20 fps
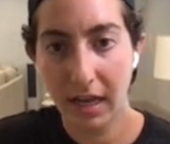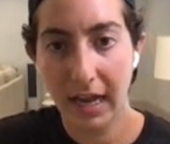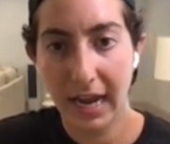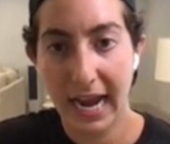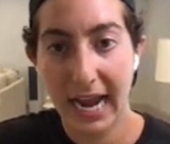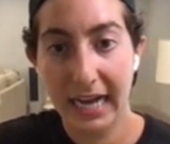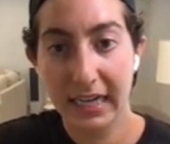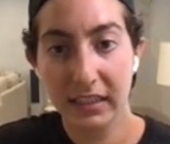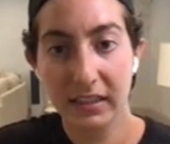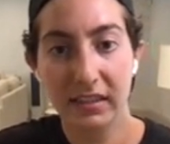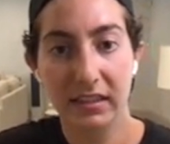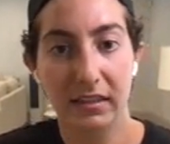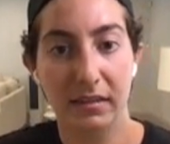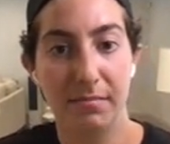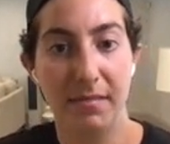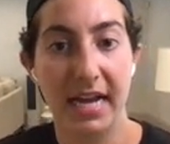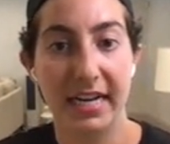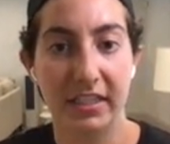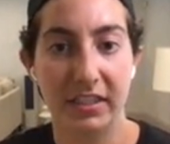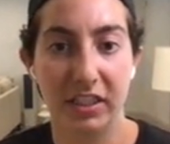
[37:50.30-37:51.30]
And the
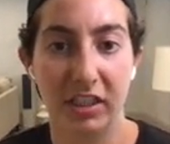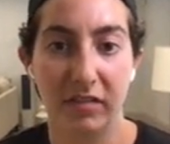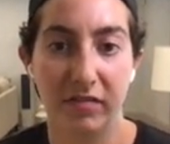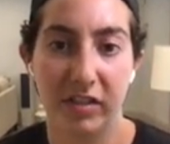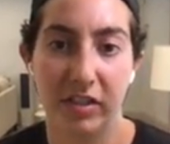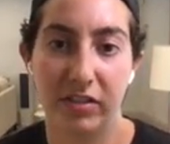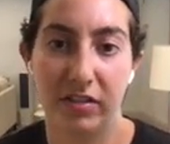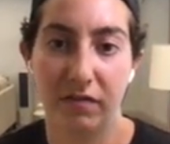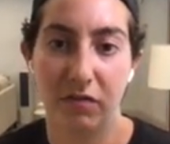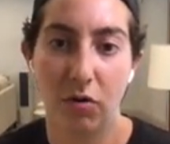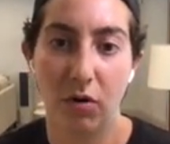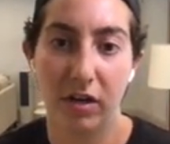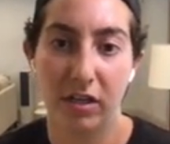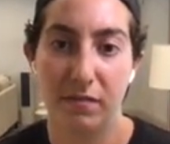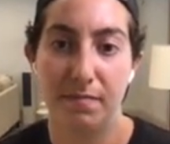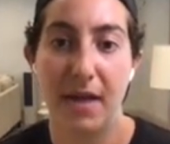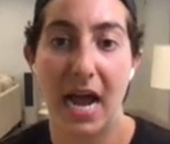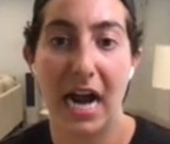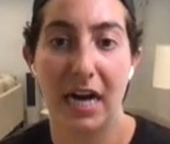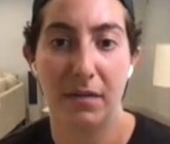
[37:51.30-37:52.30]
meta server is, of course,
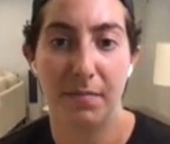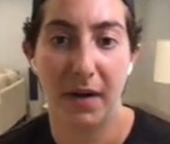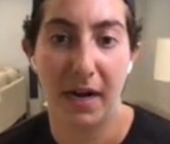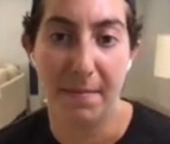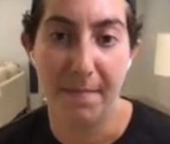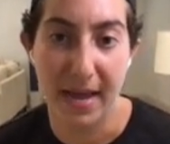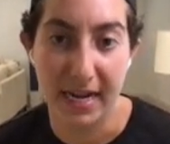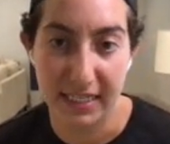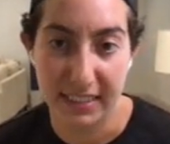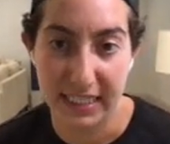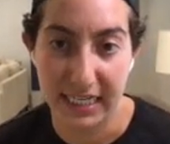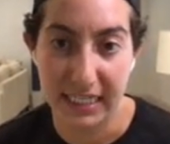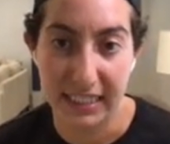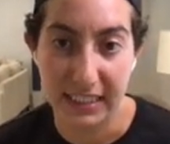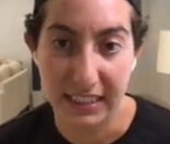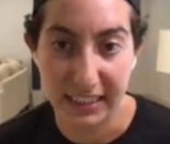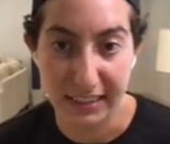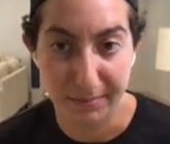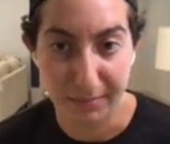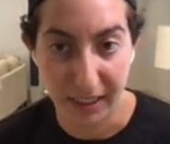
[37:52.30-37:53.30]
backed by metadata
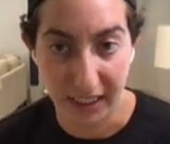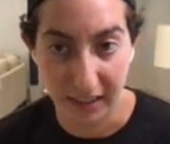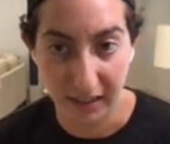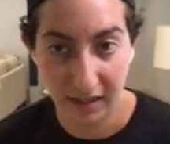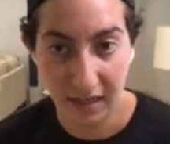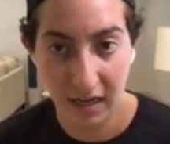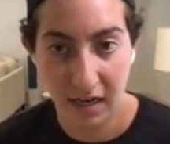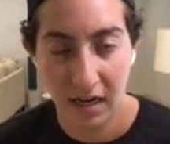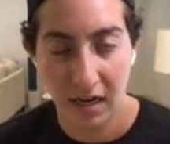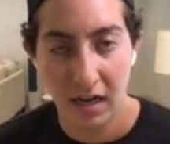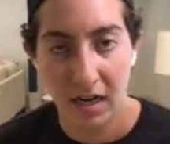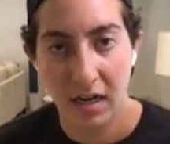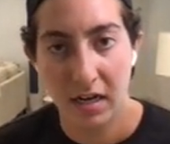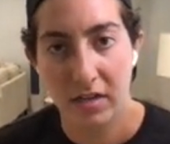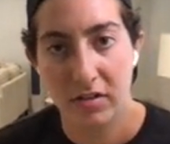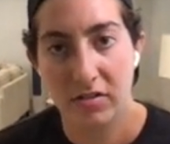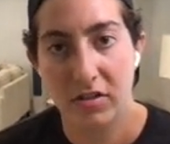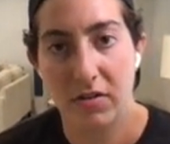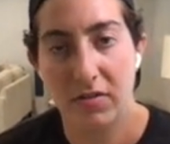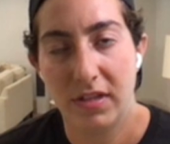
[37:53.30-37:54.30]
DB.
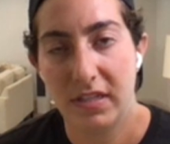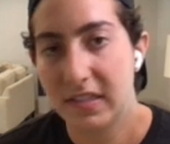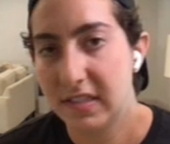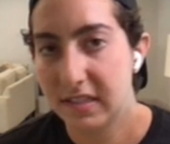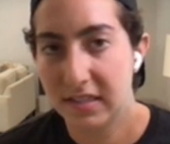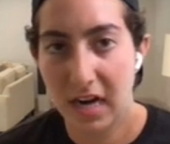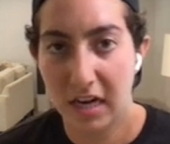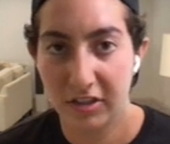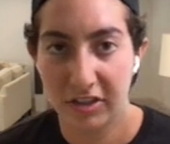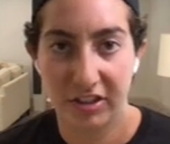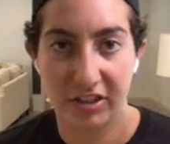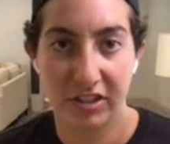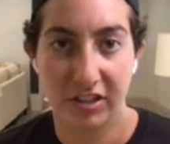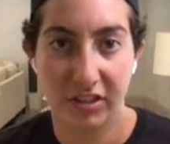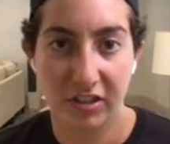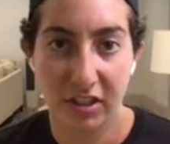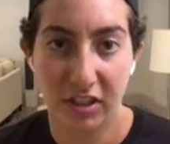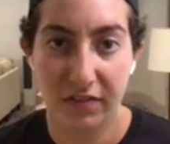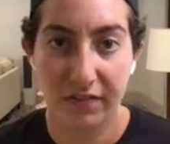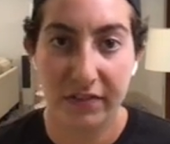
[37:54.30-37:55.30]
So this is not just a
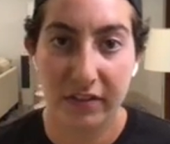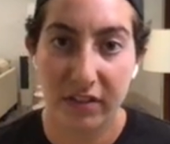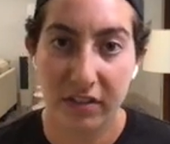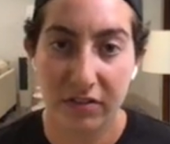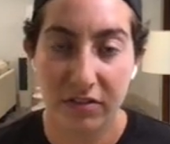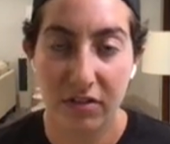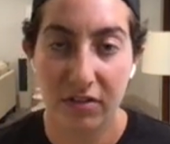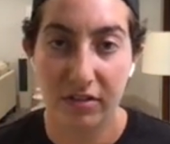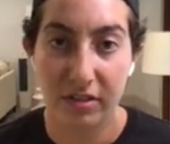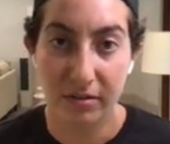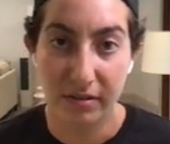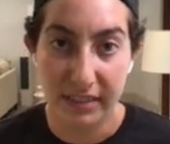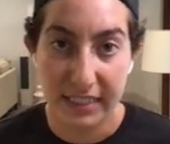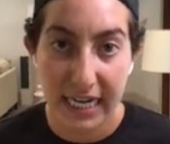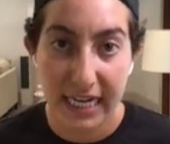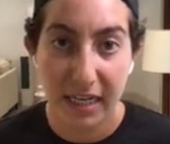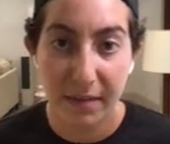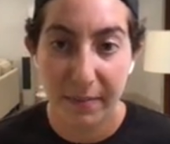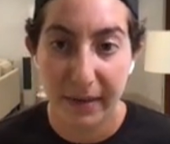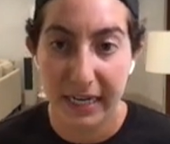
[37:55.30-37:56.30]
server, there's also a
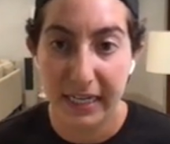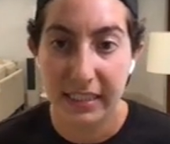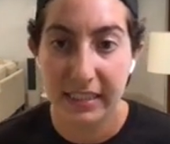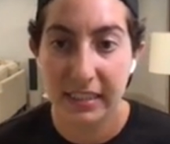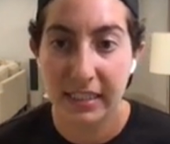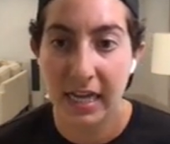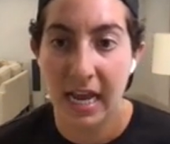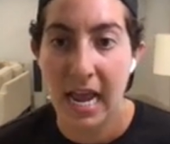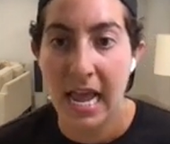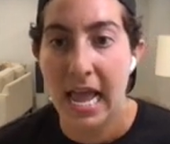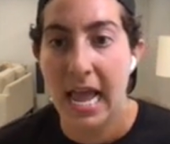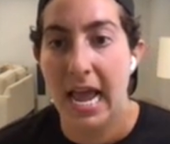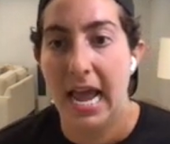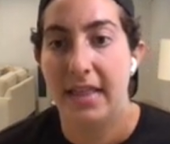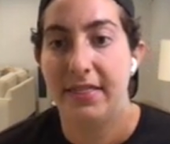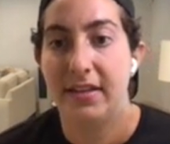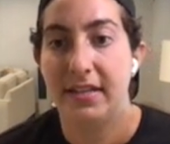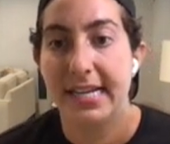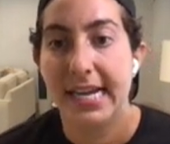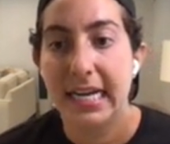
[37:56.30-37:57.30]
database,
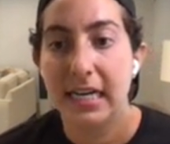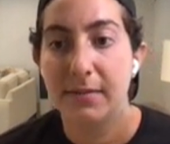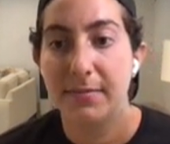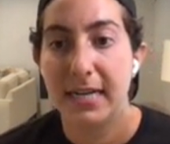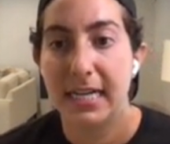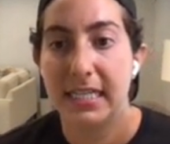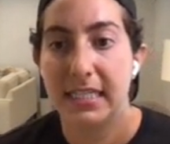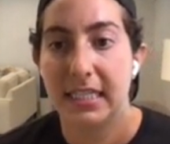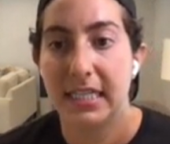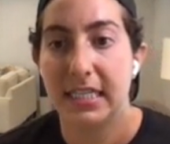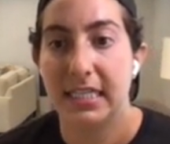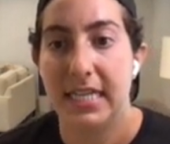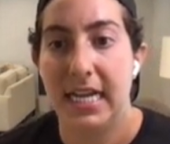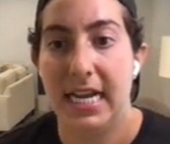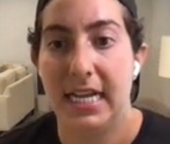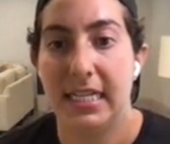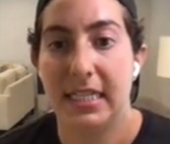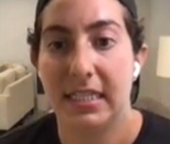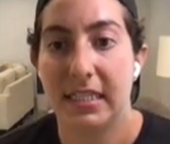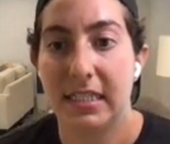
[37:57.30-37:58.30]
and the database
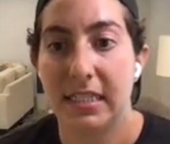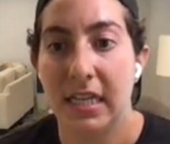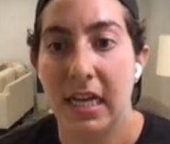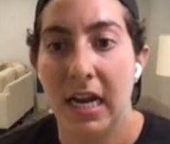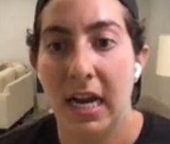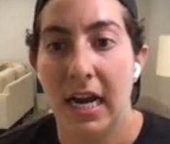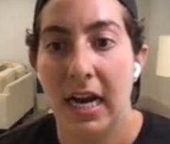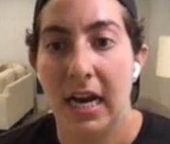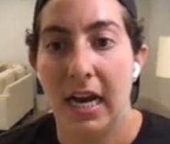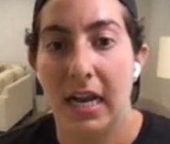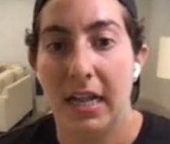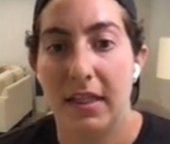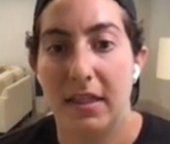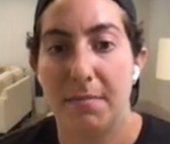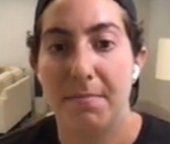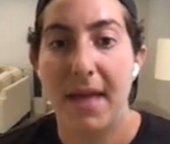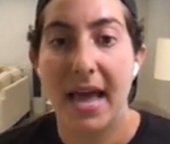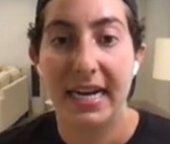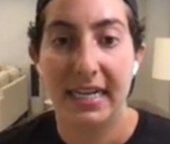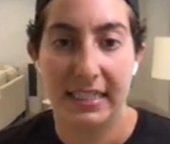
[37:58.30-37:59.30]
contains the
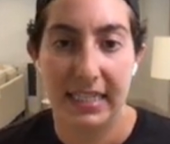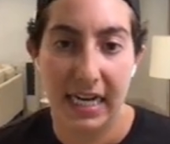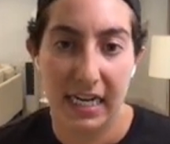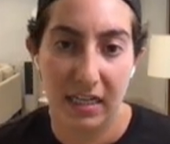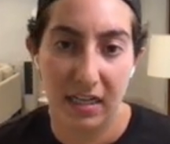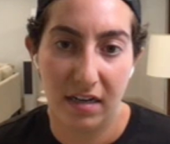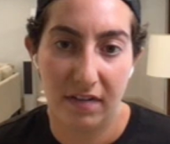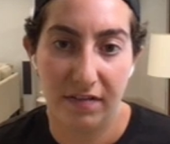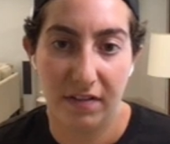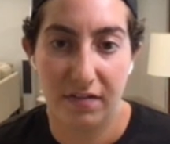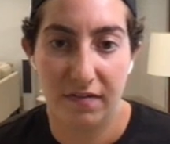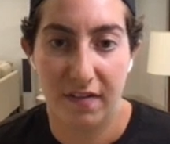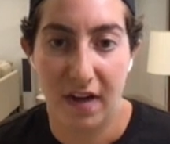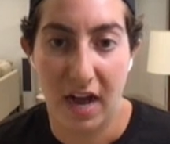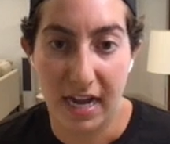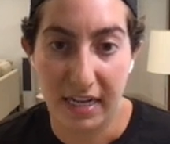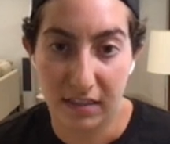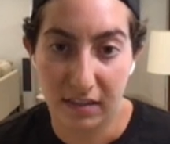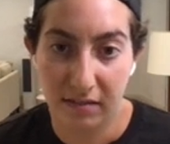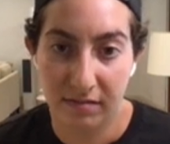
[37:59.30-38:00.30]
metadata of the
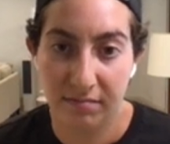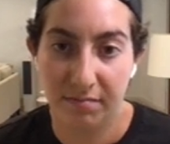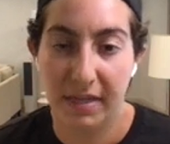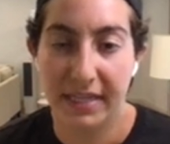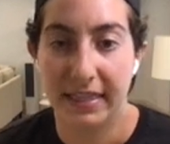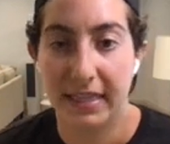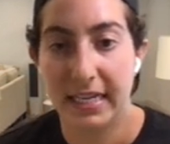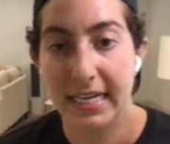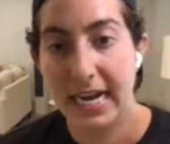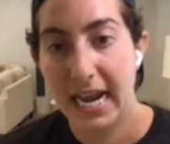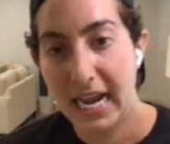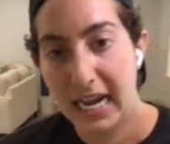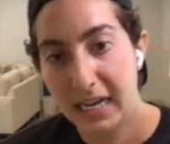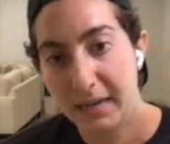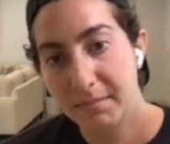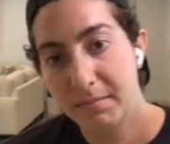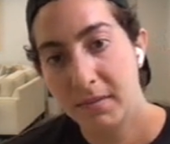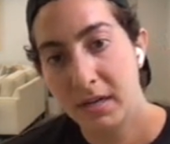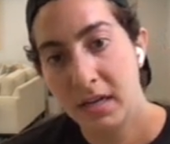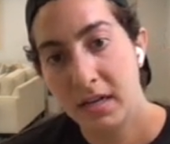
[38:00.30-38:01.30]
file, like the name,
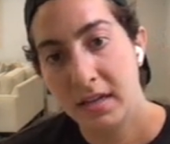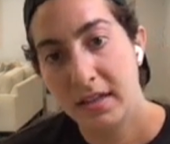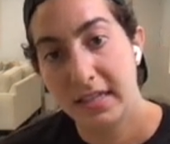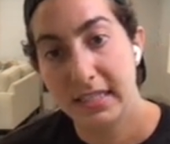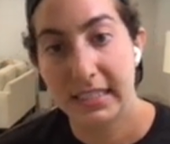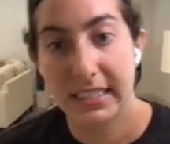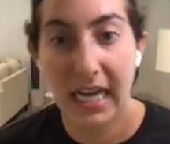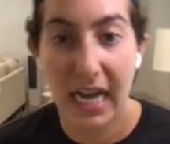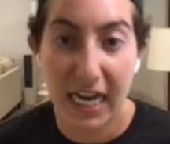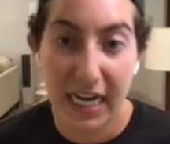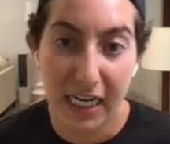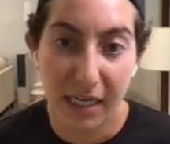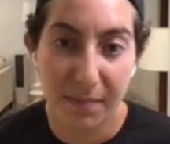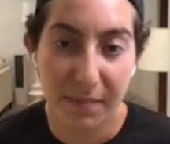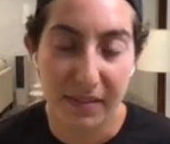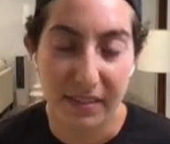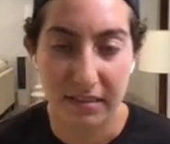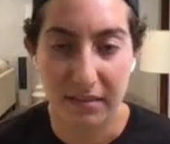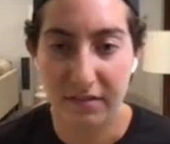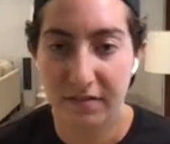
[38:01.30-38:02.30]
the type,
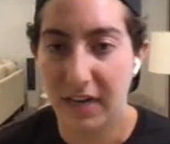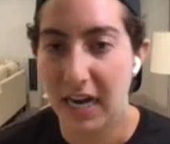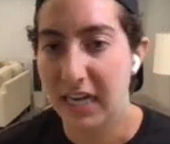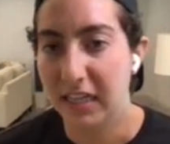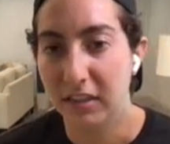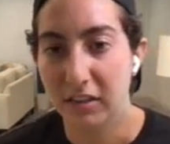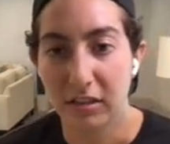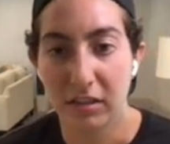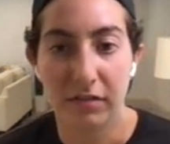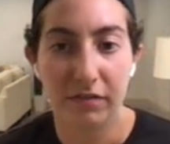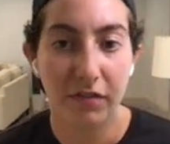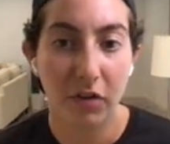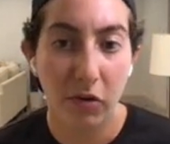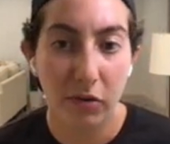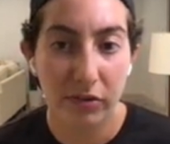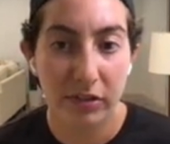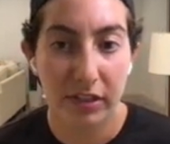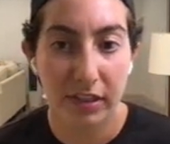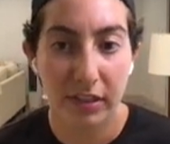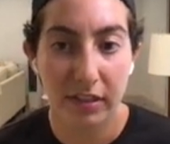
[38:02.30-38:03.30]
is it a file or a
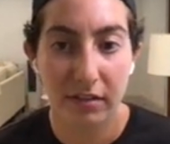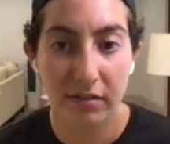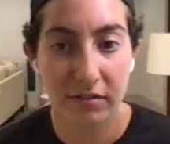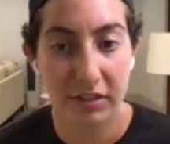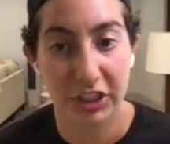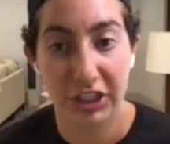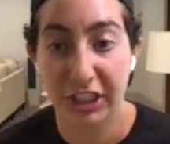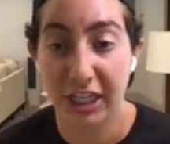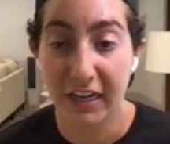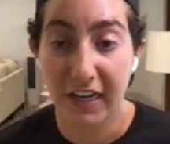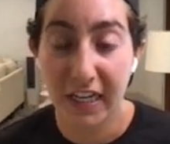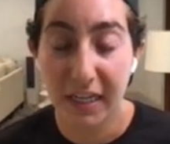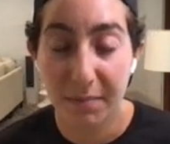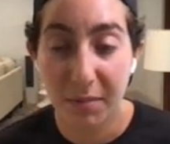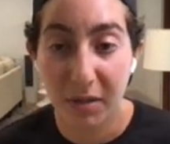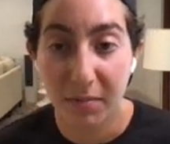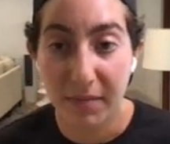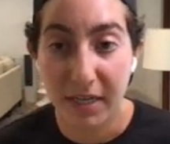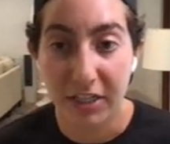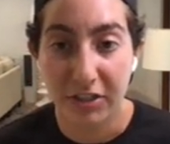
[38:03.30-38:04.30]
folder, the sharing
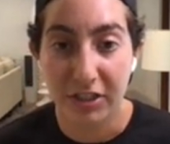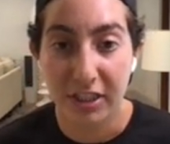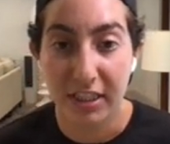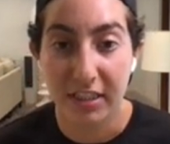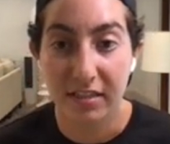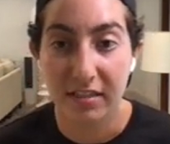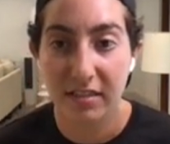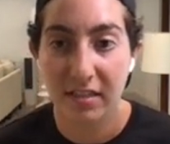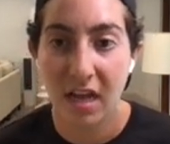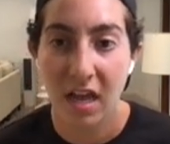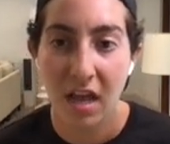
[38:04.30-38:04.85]
permissions,